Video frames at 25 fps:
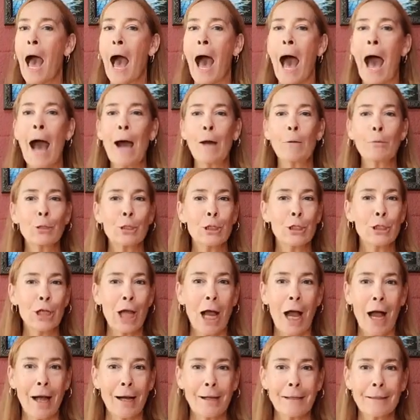I was
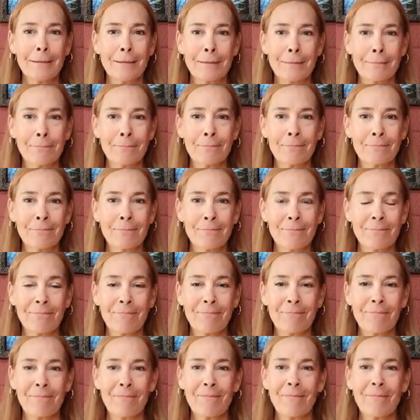shocked.
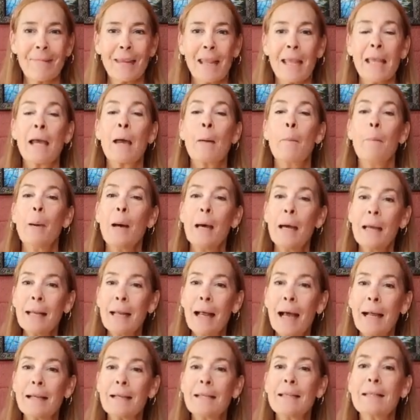But
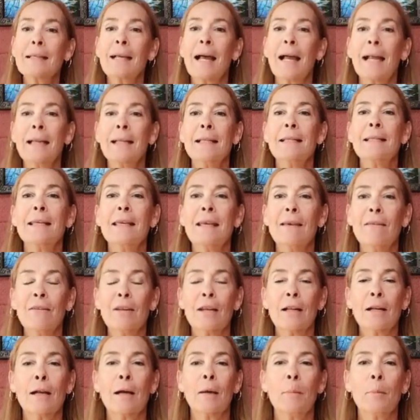I decided to give it
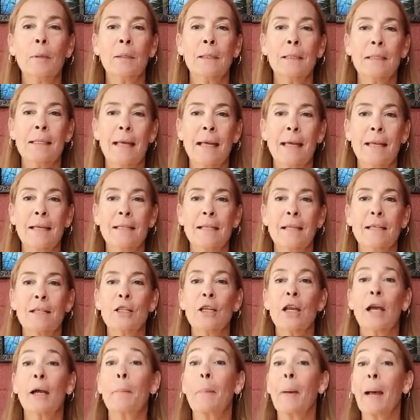a couple of days and
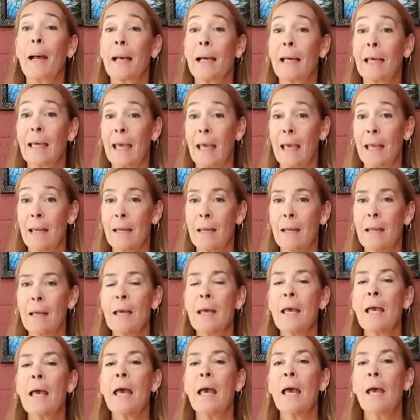check back again.
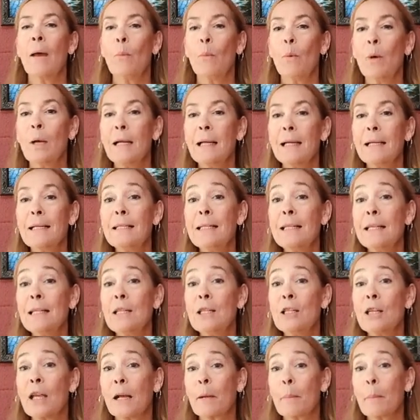And when I did
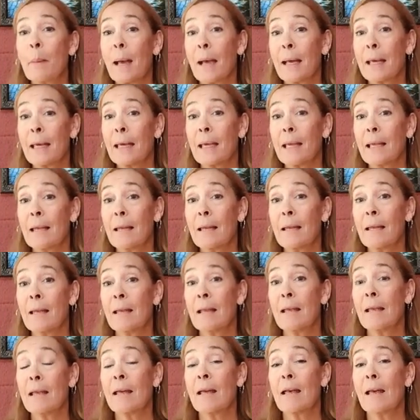check back in
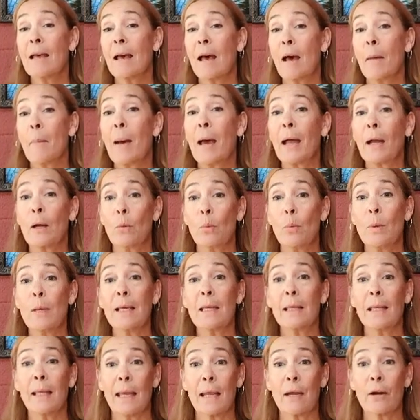about a
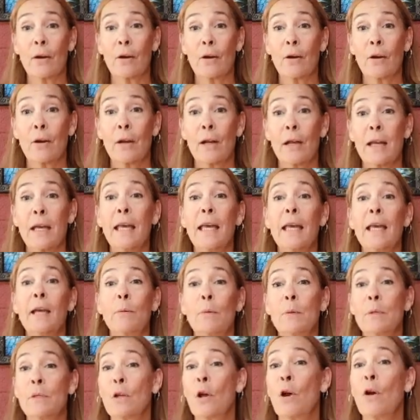week later, it
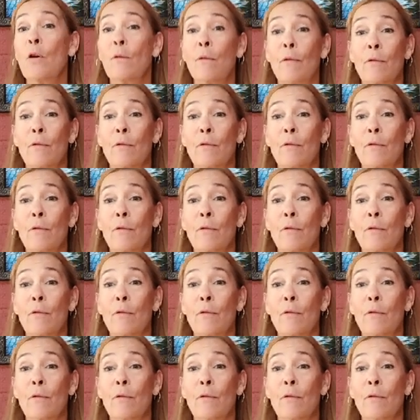was over